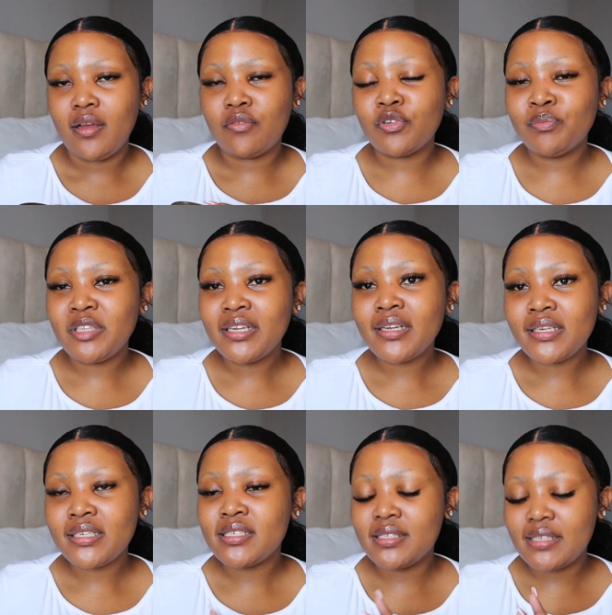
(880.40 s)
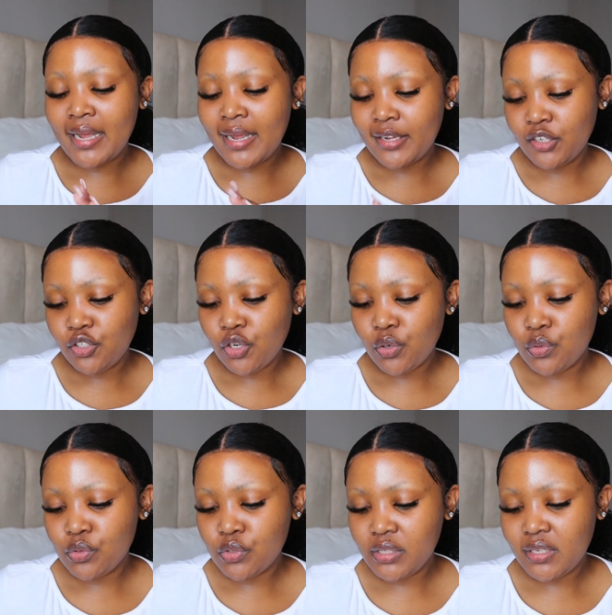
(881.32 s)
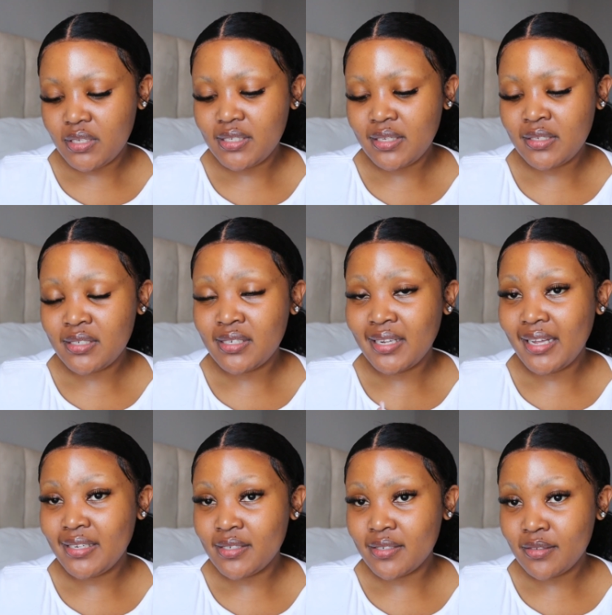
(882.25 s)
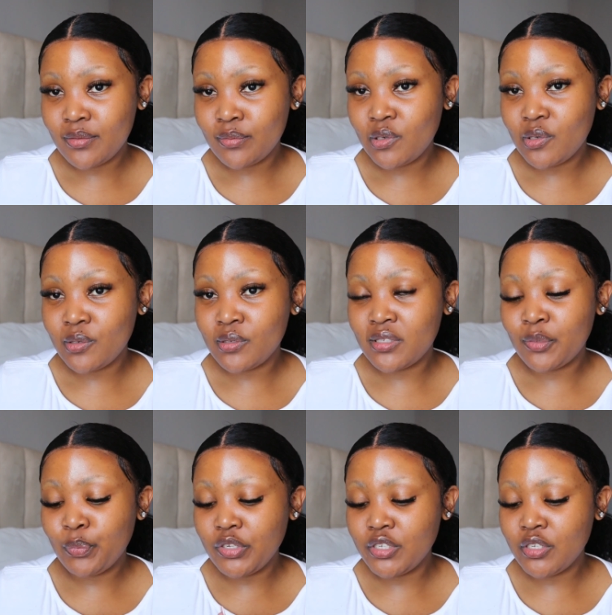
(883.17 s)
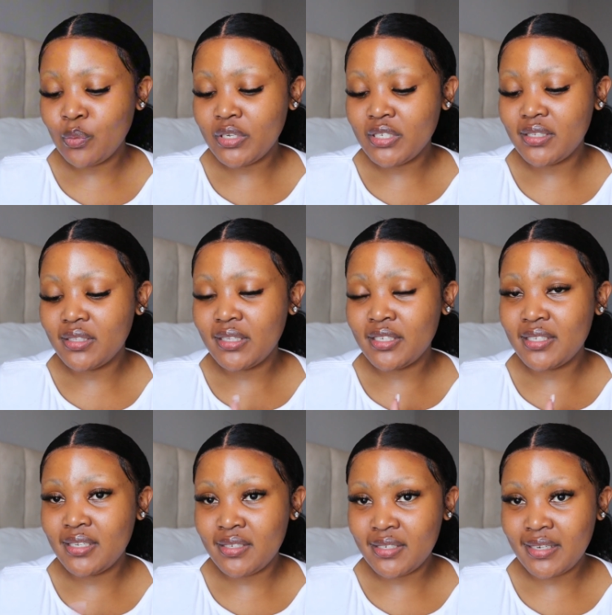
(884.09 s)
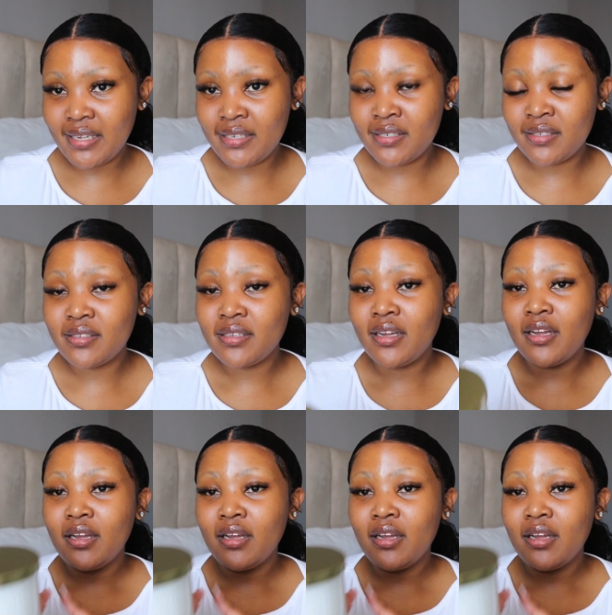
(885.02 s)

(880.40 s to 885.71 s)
From that list, I chose the scented candle, because the person wanted the scented candle.